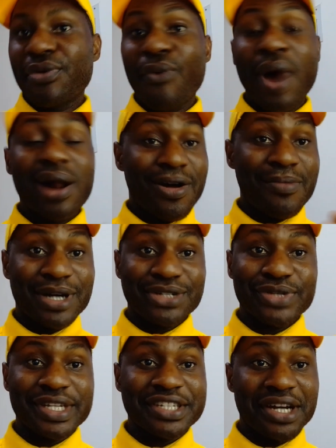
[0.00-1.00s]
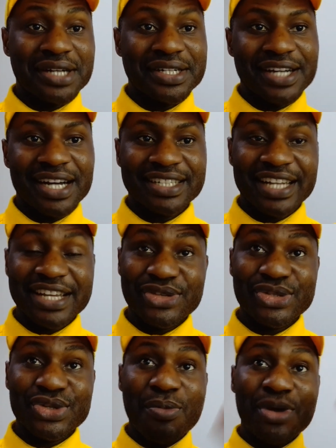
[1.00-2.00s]
Welcome back to the channel, and thank
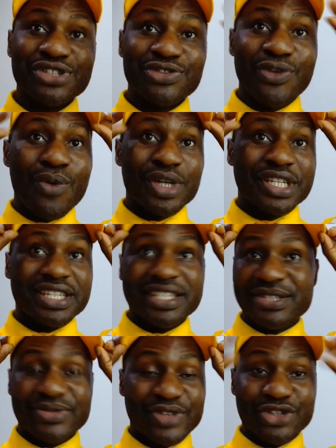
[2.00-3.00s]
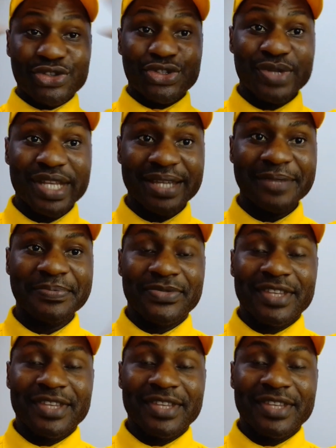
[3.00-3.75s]
you so much for watching this video today.